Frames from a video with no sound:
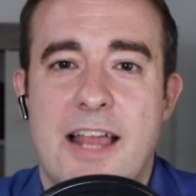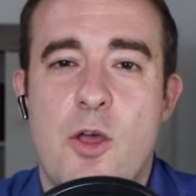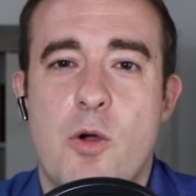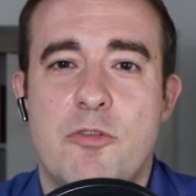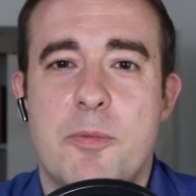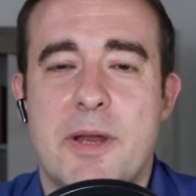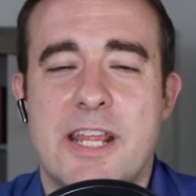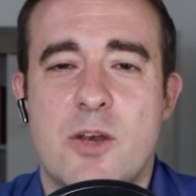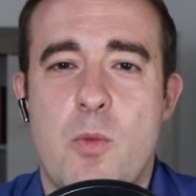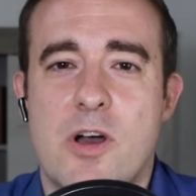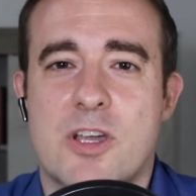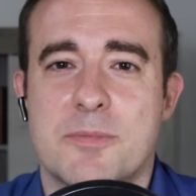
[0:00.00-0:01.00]
Hello everybody
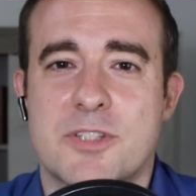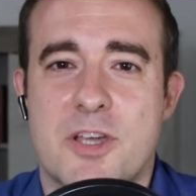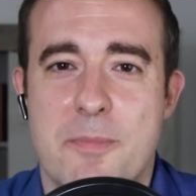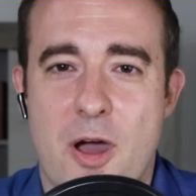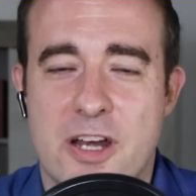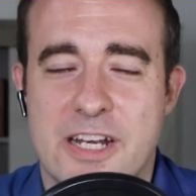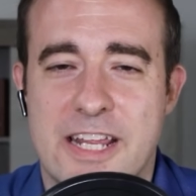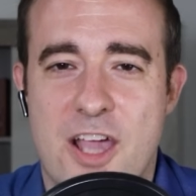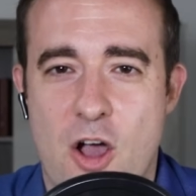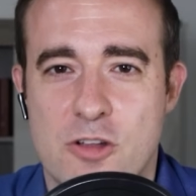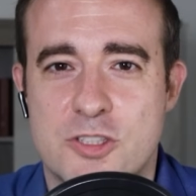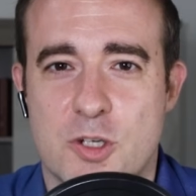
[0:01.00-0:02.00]
and welcome to Commodity
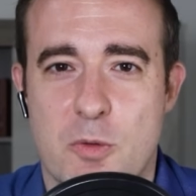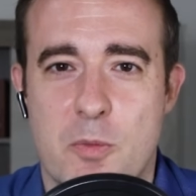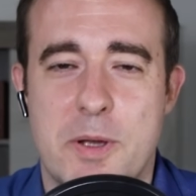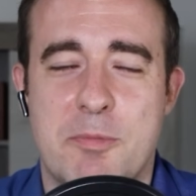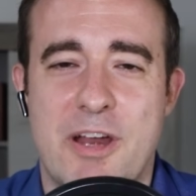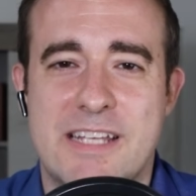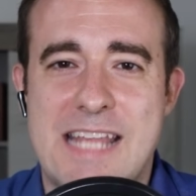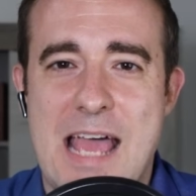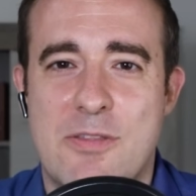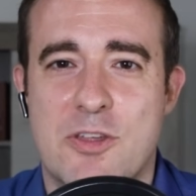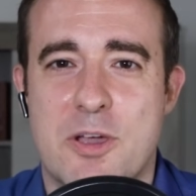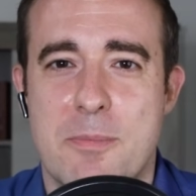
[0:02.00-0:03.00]
Culture, where we break
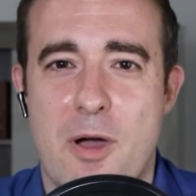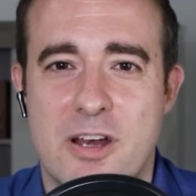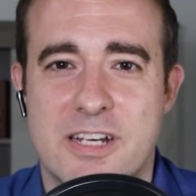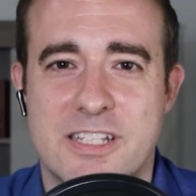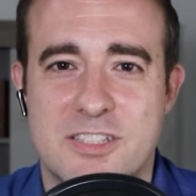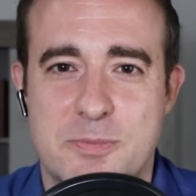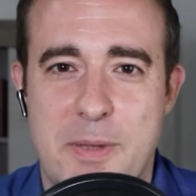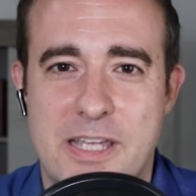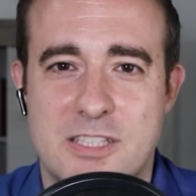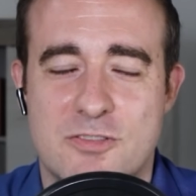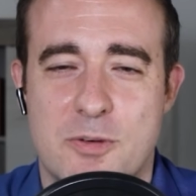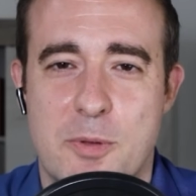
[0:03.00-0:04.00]
down the commodity
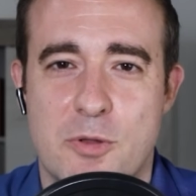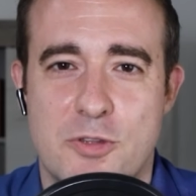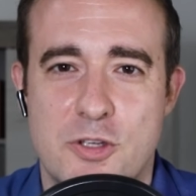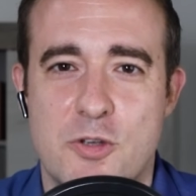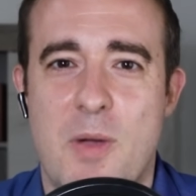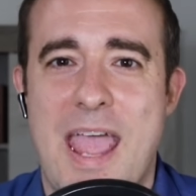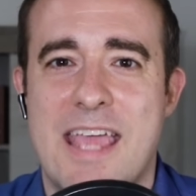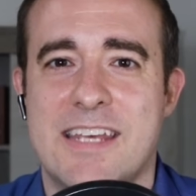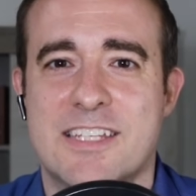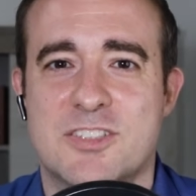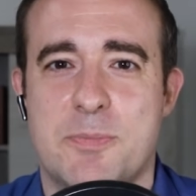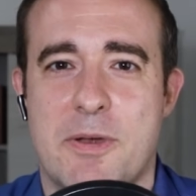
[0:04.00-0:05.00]
space for both new
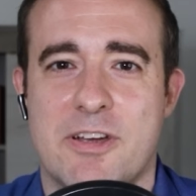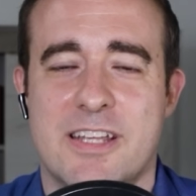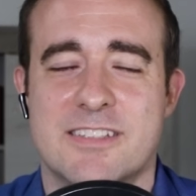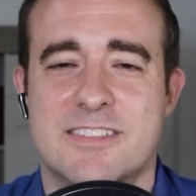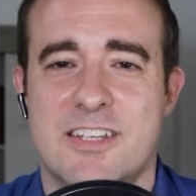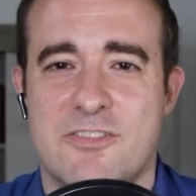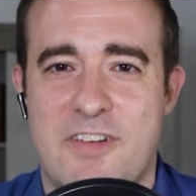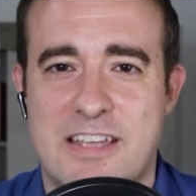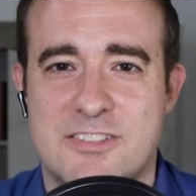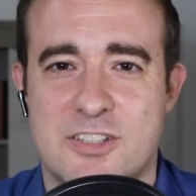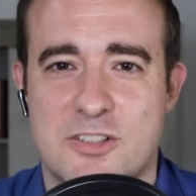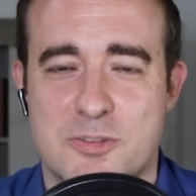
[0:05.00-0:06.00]
and experienced
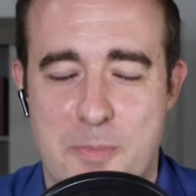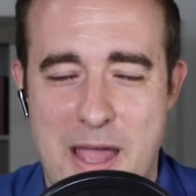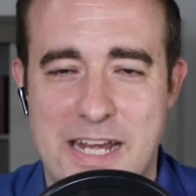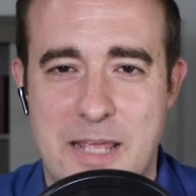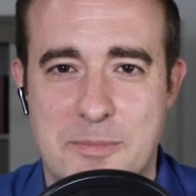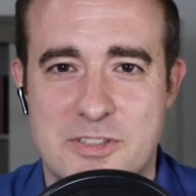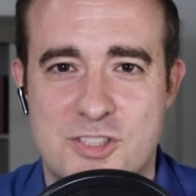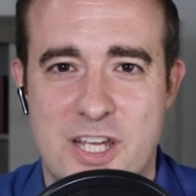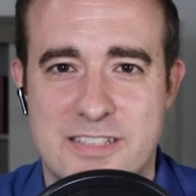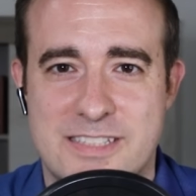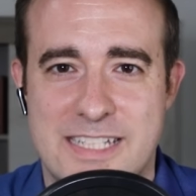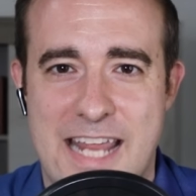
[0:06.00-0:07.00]
investors. My name is
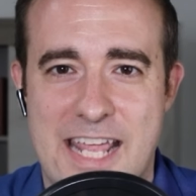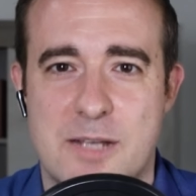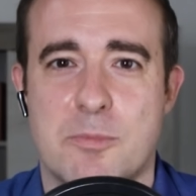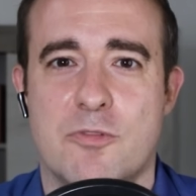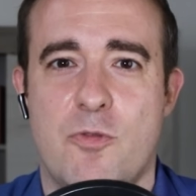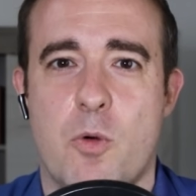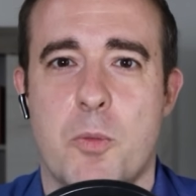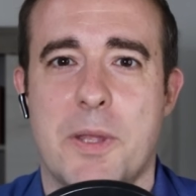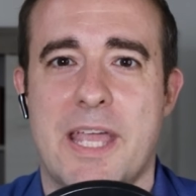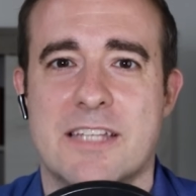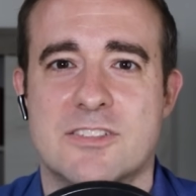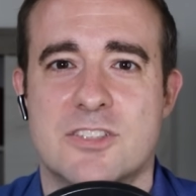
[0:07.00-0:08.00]
Jesse Day, and before
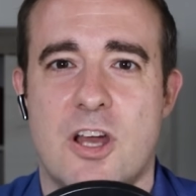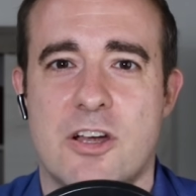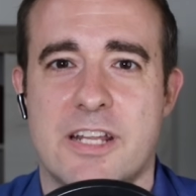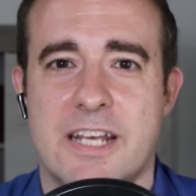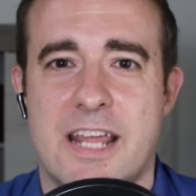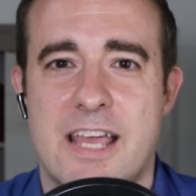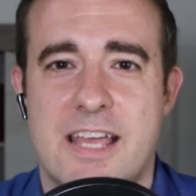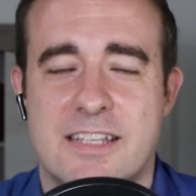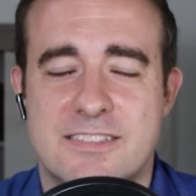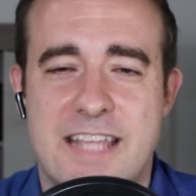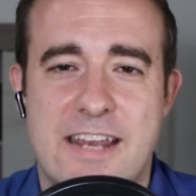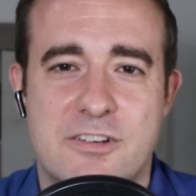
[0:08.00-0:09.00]
we get started,
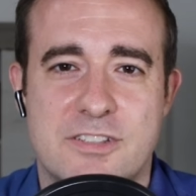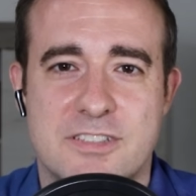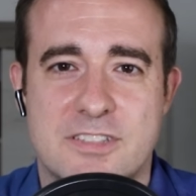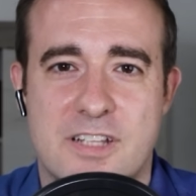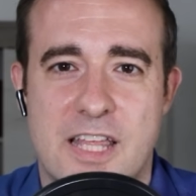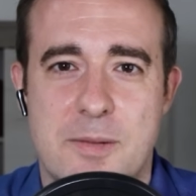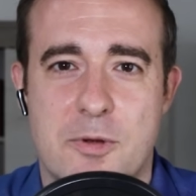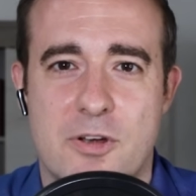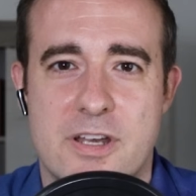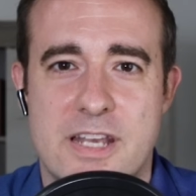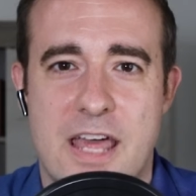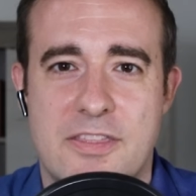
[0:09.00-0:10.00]
standard
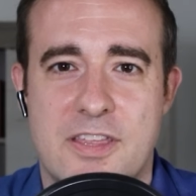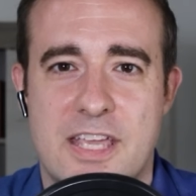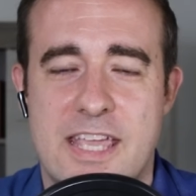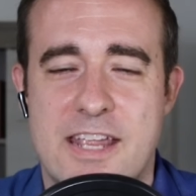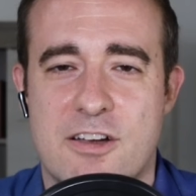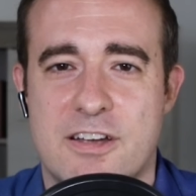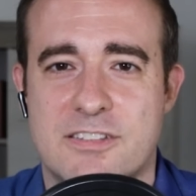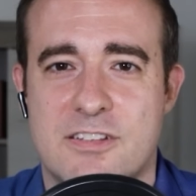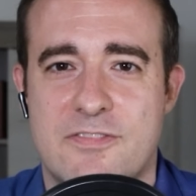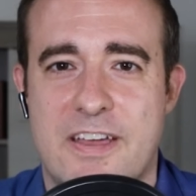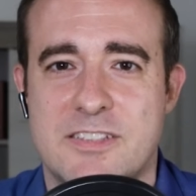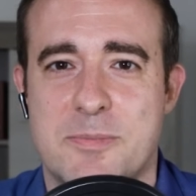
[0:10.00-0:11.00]
disclaimer, nothing here is
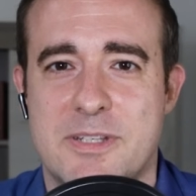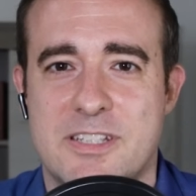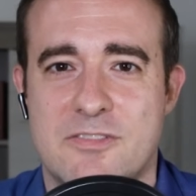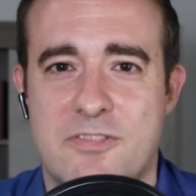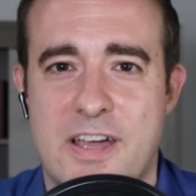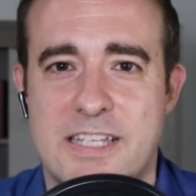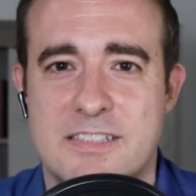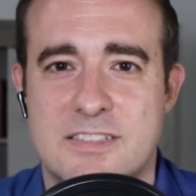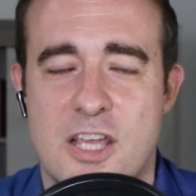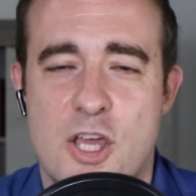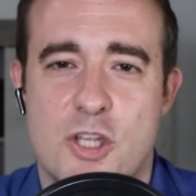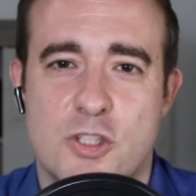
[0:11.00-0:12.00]
investment advice.